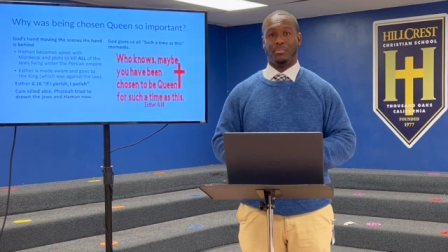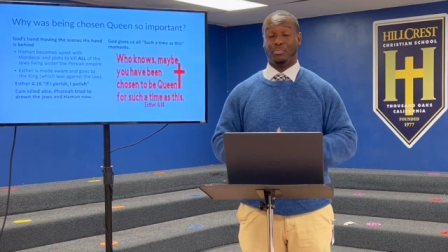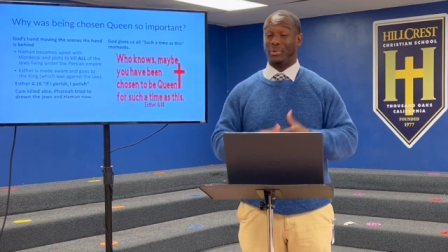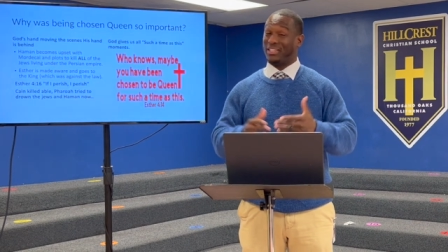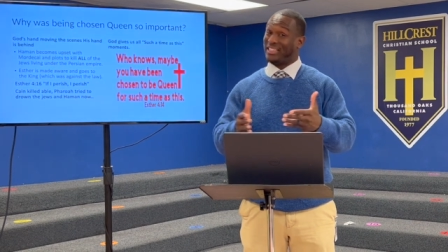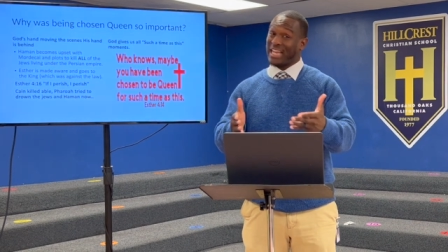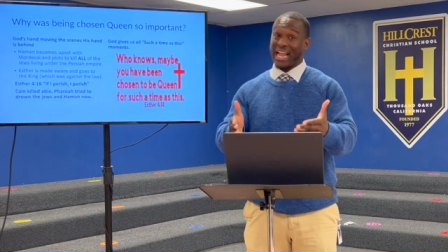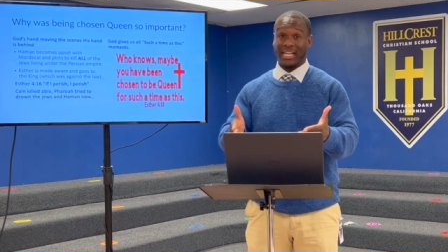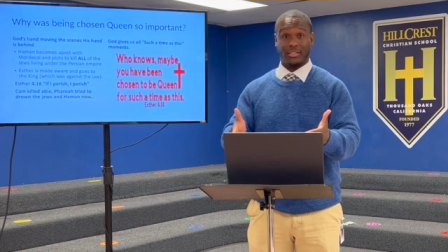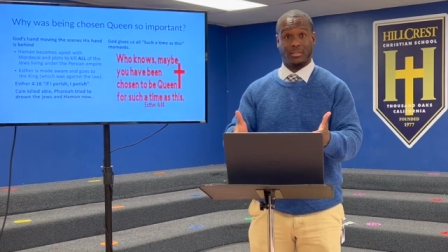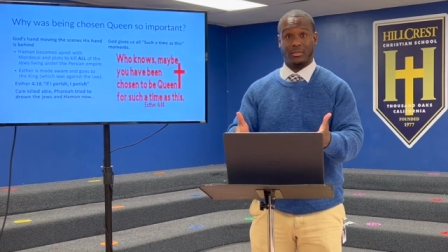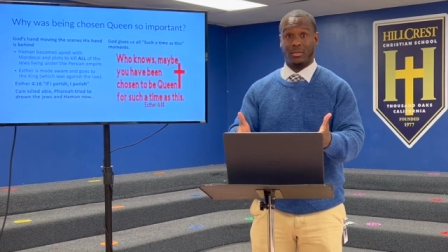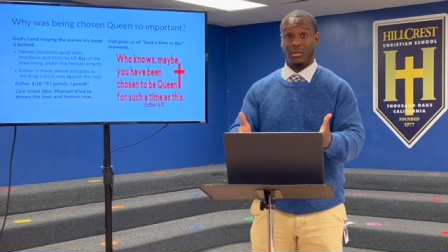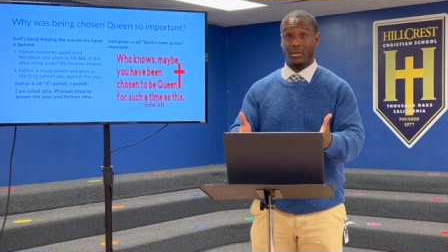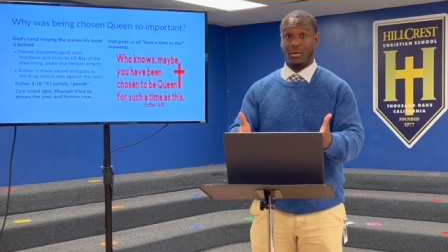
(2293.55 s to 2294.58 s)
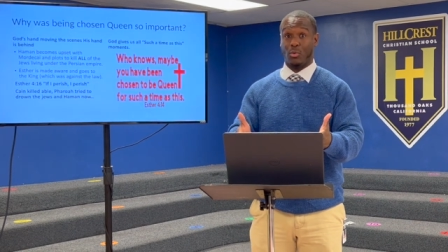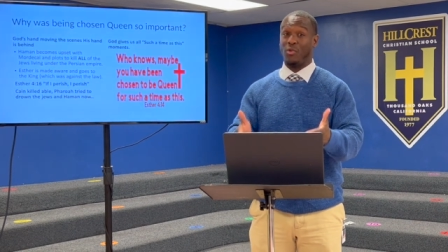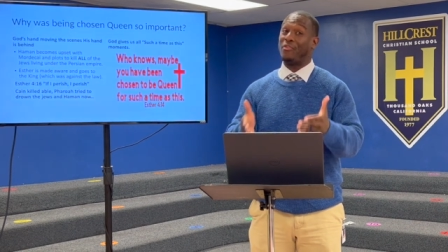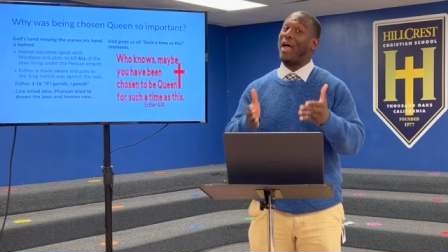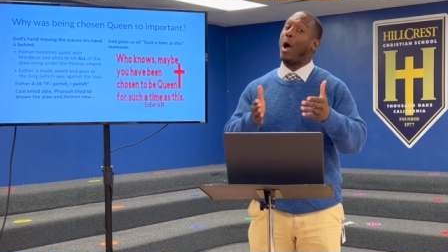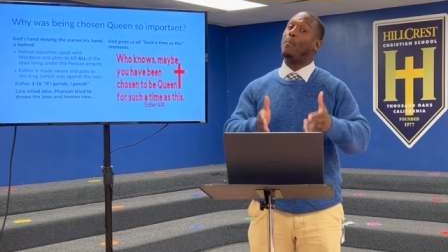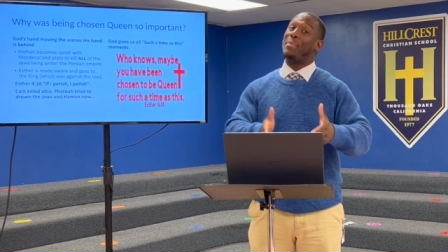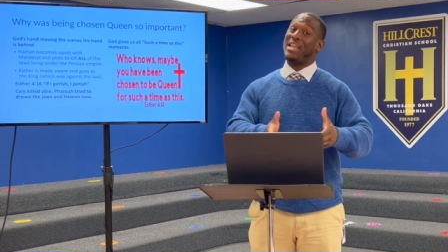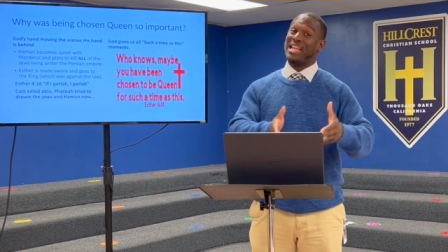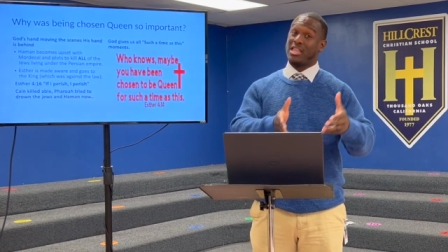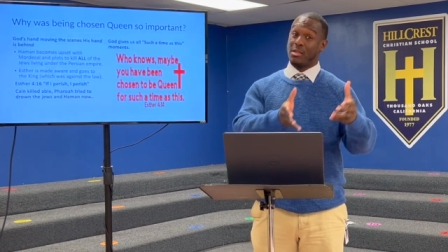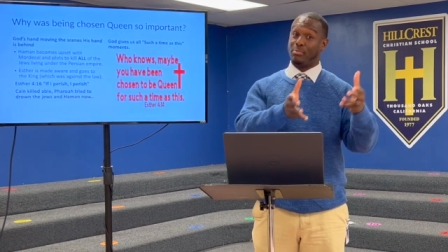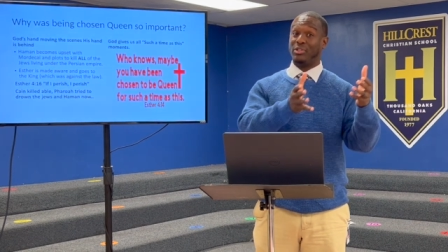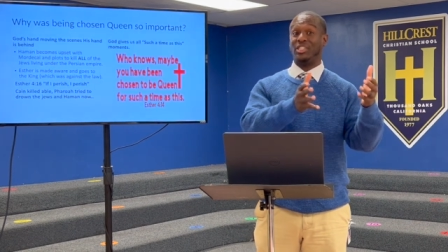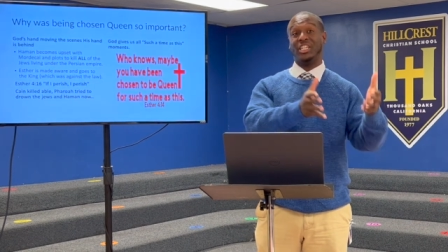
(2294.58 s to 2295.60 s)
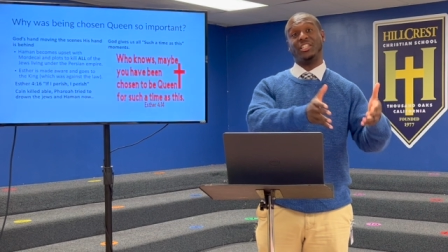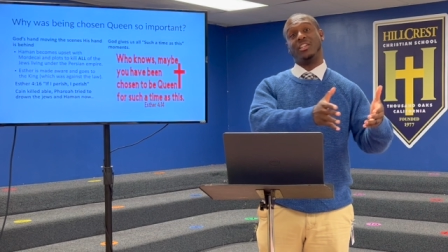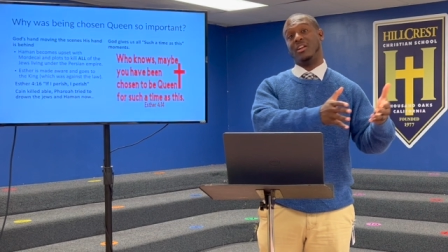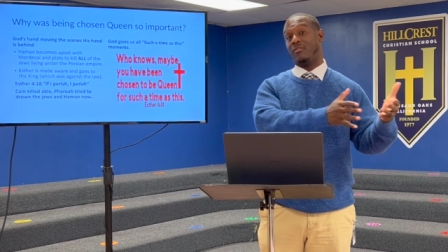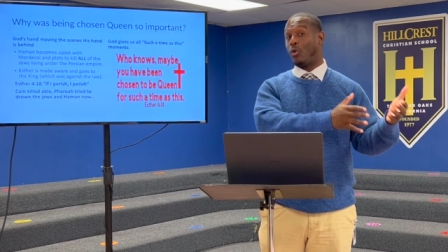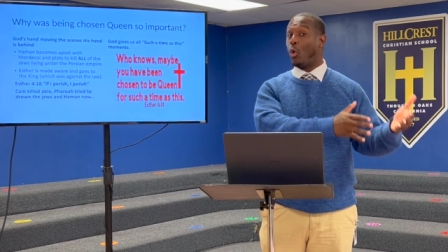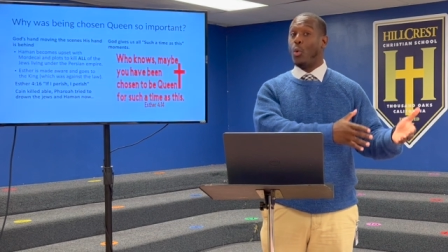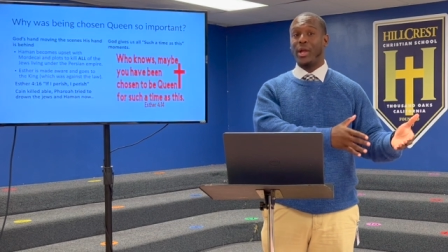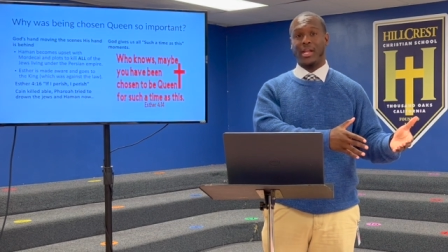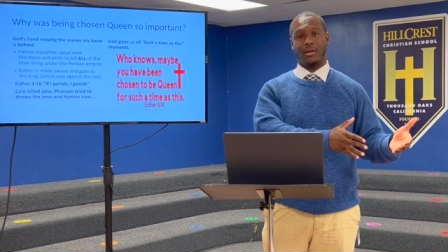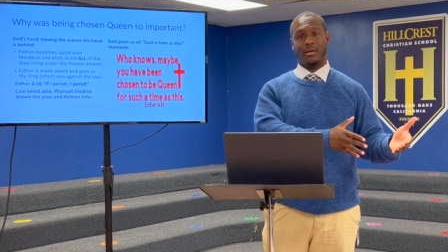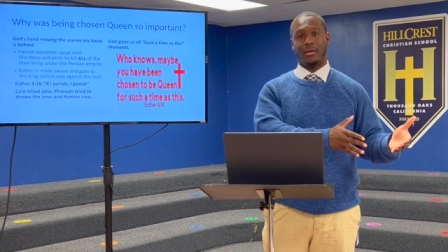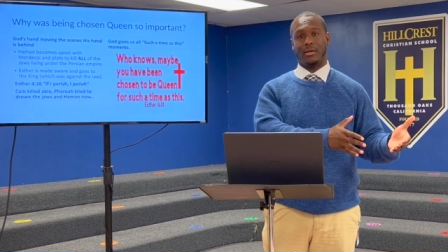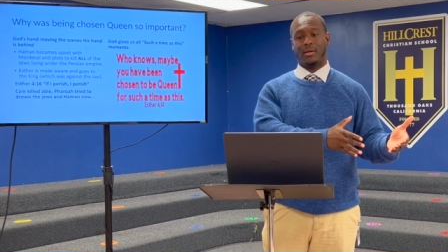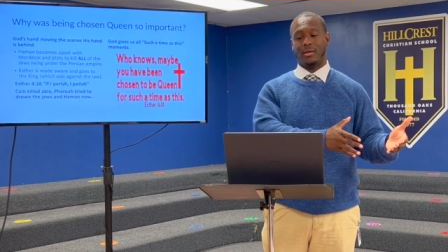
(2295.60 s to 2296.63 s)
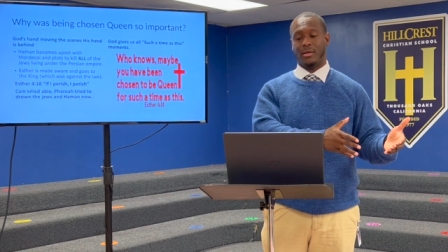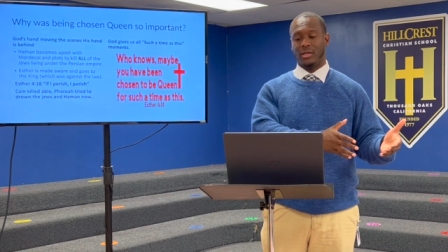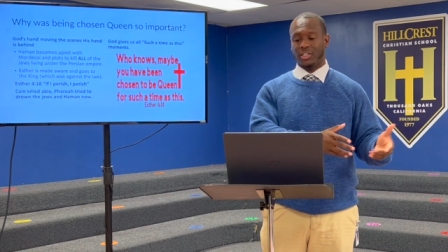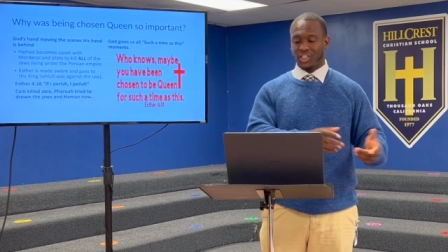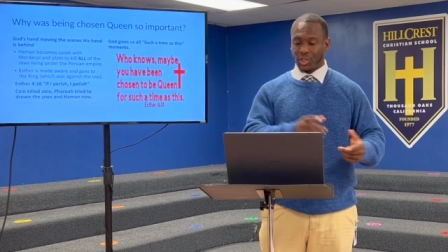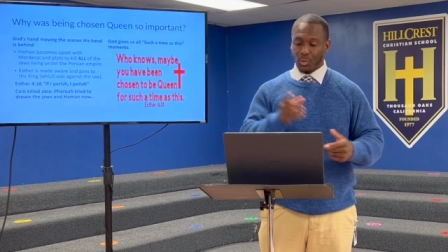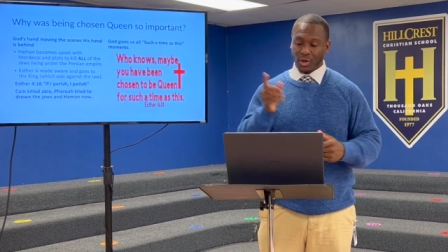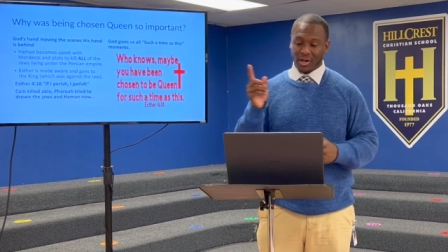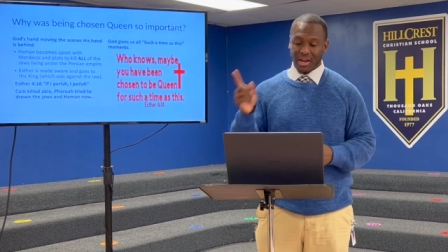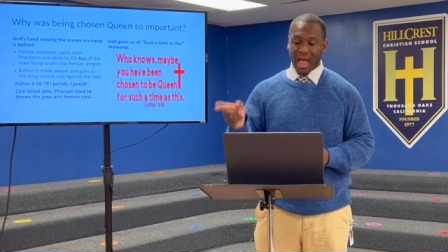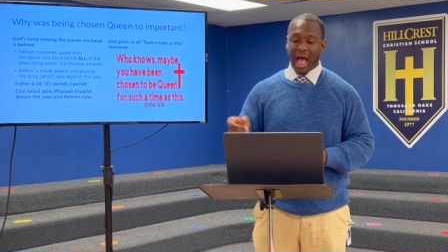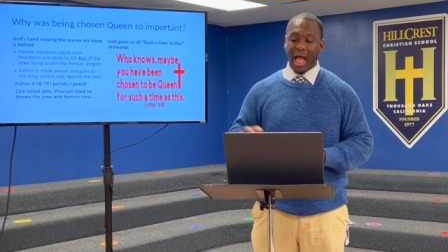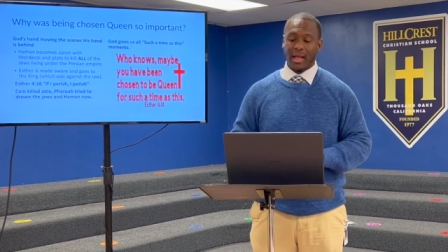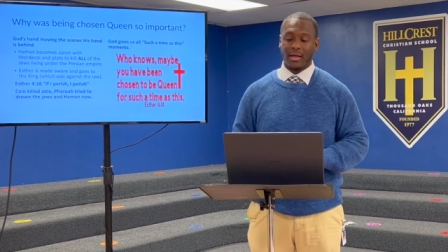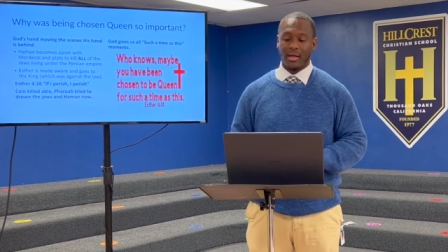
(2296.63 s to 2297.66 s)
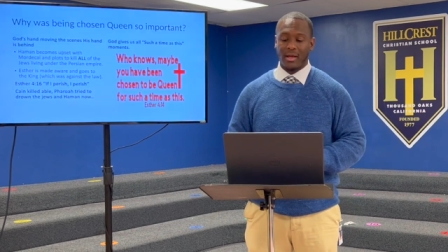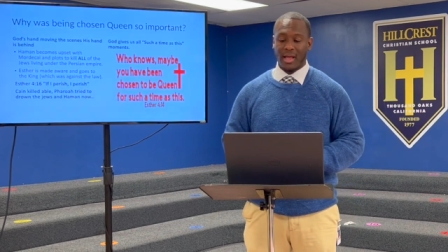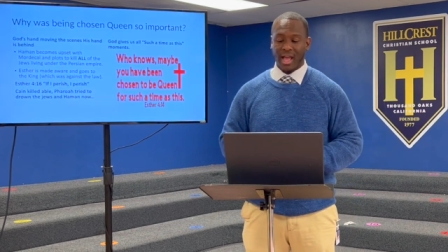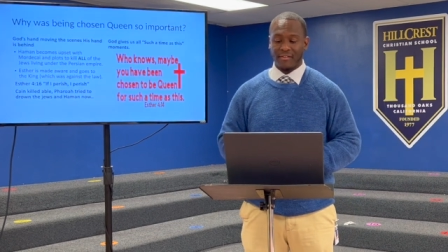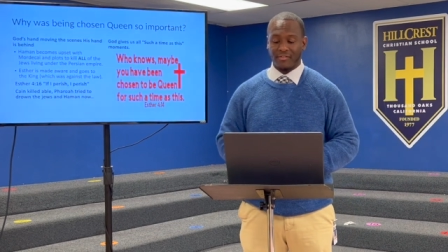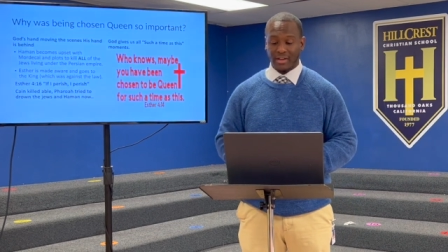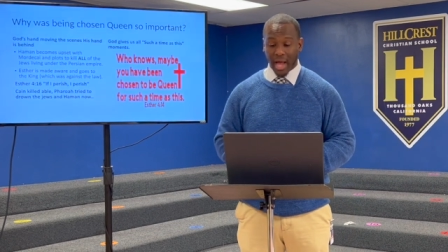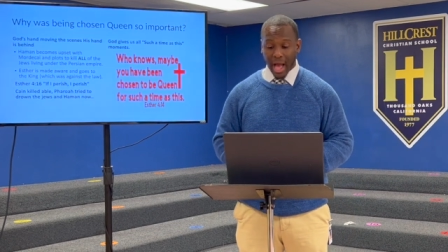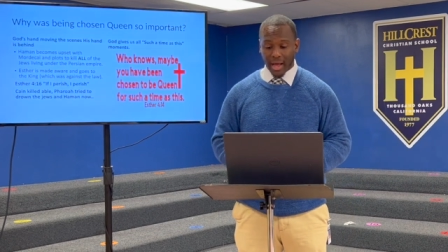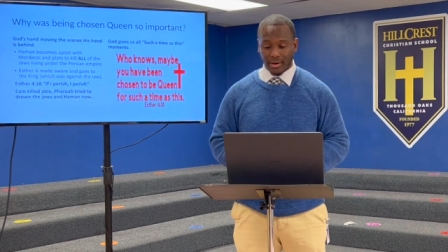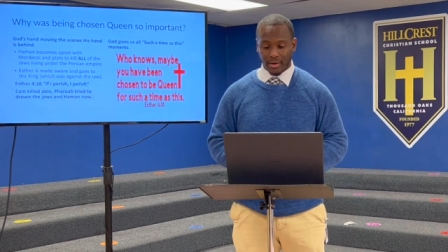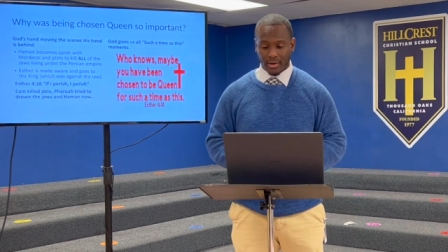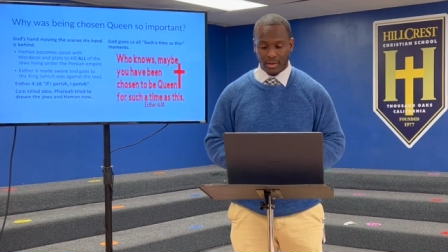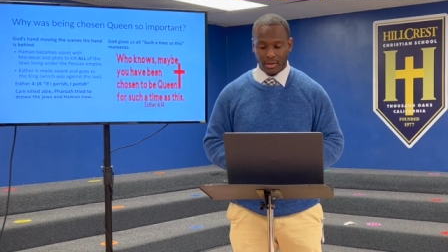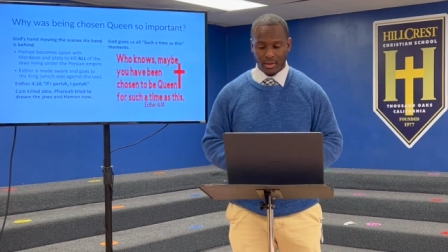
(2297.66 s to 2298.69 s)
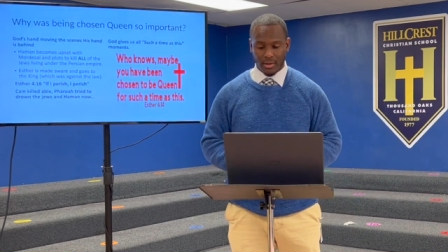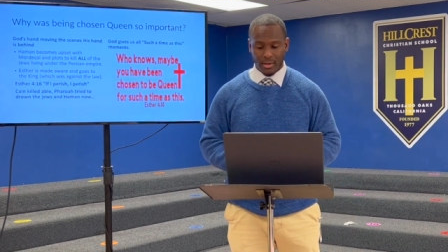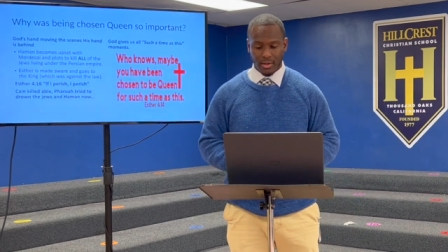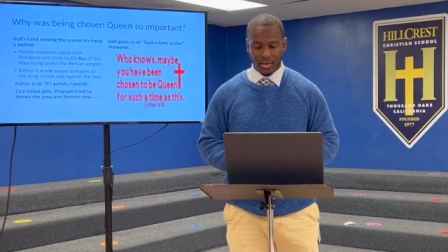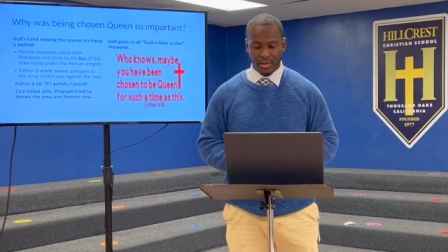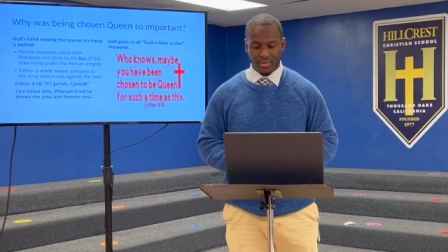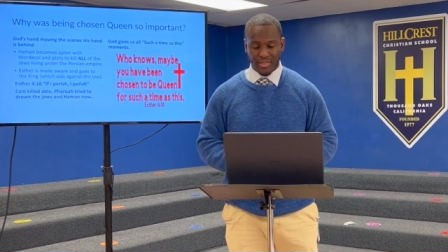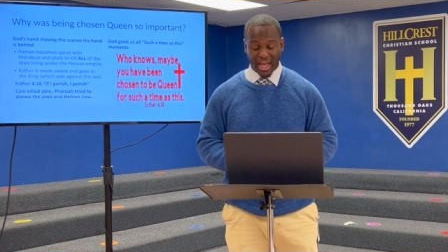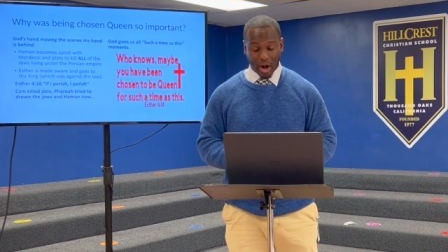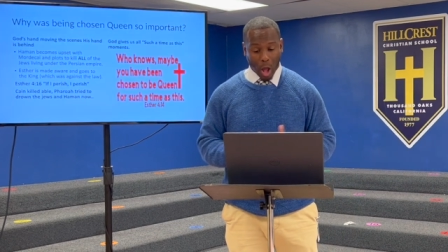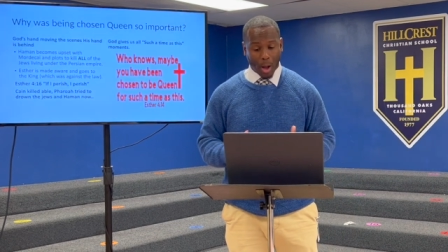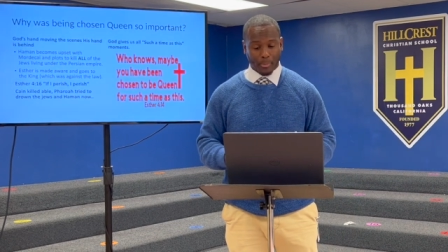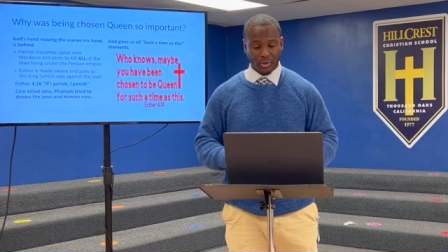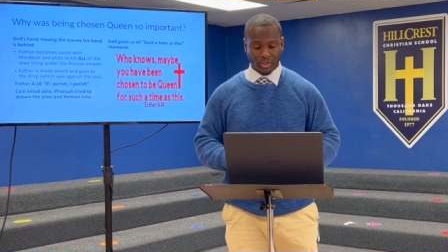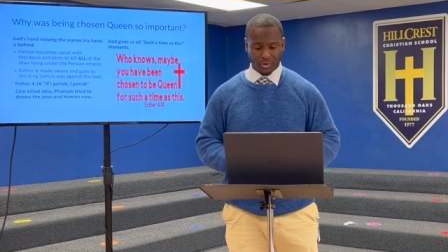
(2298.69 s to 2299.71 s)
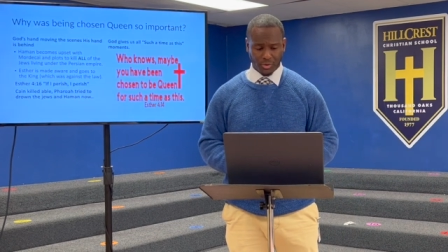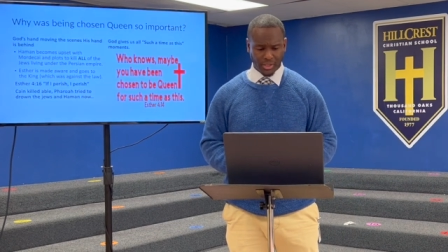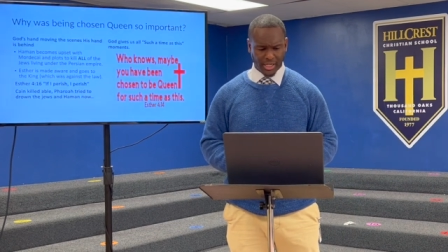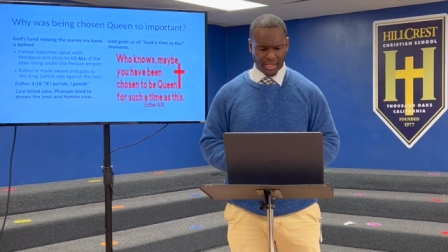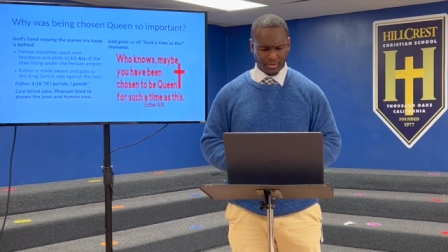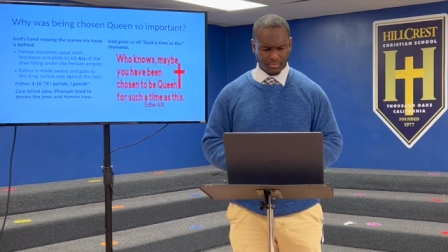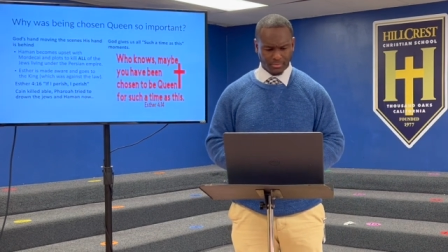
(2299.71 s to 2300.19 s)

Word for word: But, saints, without being in the position of queen, she would not have gotten that opportunity.